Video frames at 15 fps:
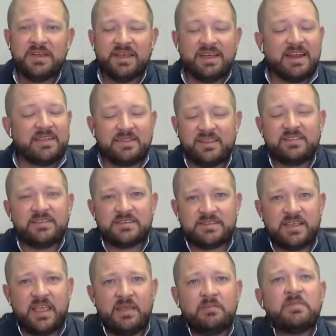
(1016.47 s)
And I think the
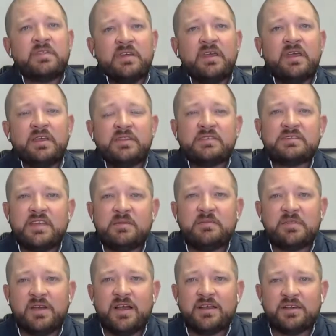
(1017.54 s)
same thing and the same
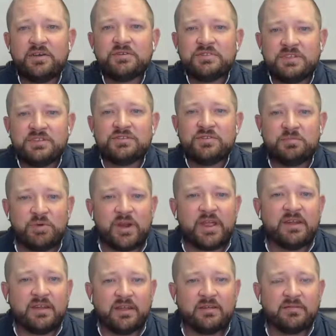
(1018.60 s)
thought goes into
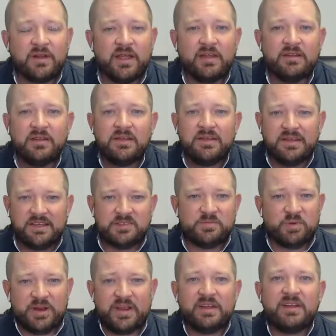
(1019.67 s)
branding, right? Is
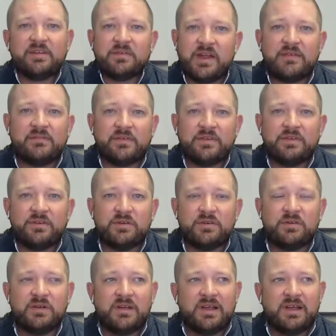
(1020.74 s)
branding right for you?